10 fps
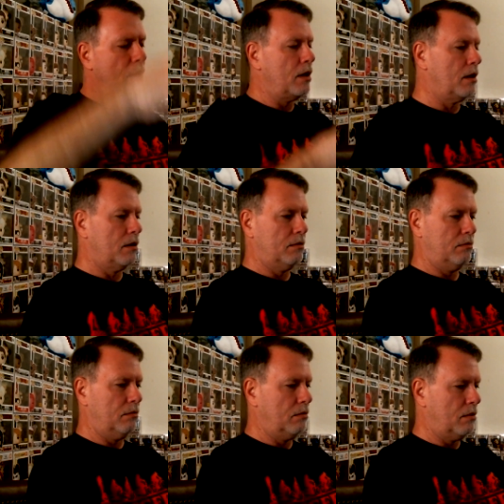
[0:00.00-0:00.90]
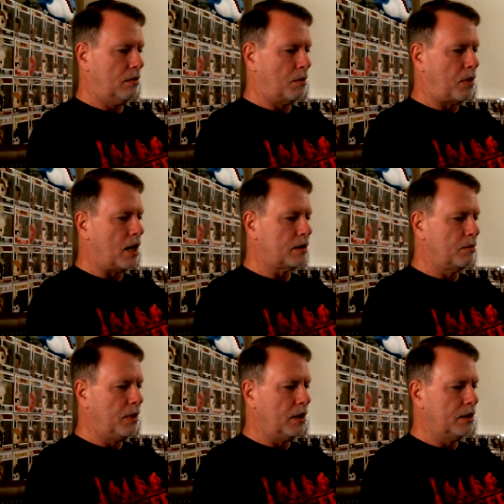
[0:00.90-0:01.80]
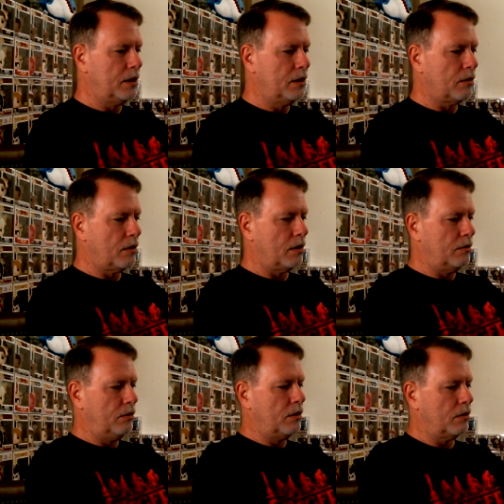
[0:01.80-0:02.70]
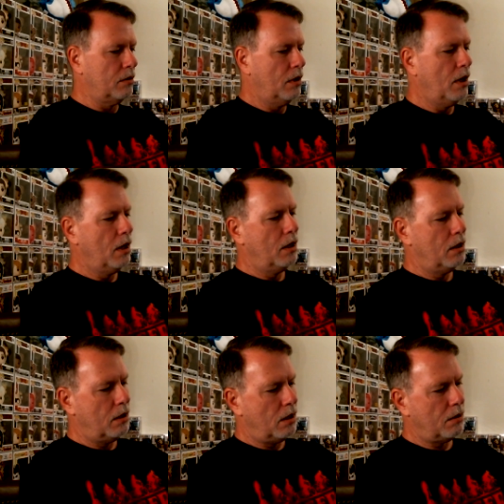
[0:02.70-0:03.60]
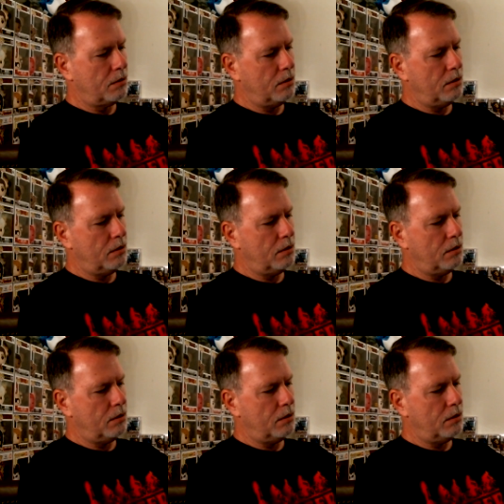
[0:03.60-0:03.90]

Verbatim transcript: uh, the possibilities or the you know uh,